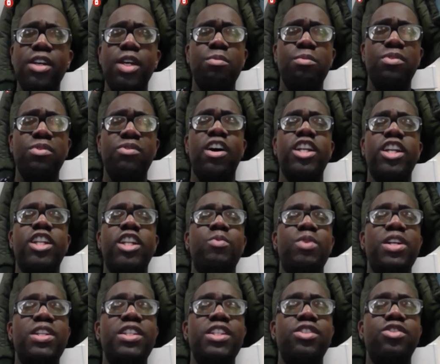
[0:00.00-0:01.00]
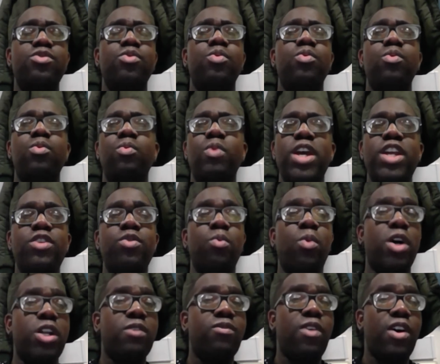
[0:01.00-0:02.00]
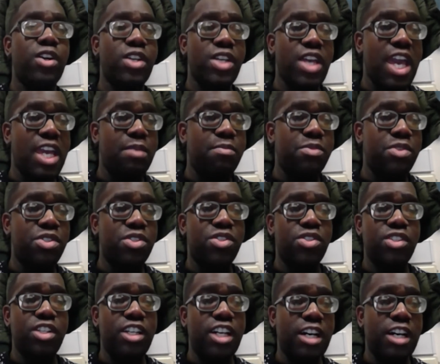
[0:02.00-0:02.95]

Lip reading: provided that we at least win one of our games.